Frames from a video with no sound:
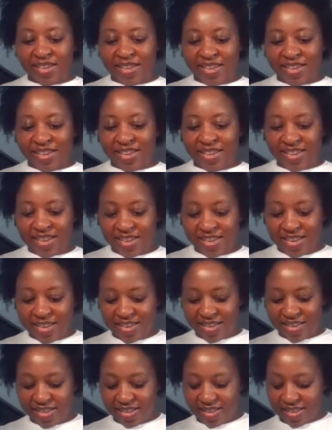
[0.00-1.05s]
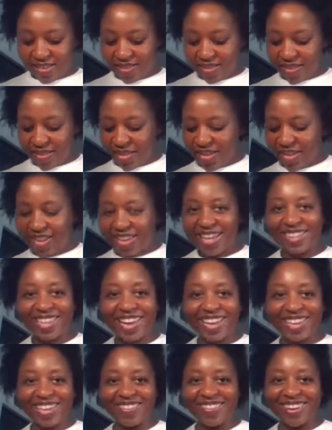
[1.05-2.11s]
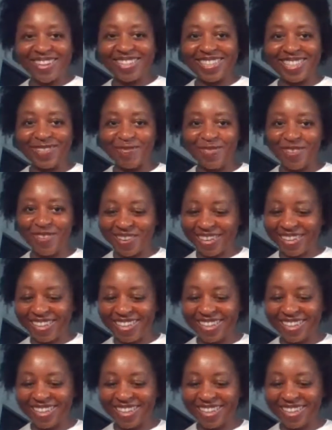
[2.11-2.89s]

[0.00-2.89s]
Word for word: I like erasing the board.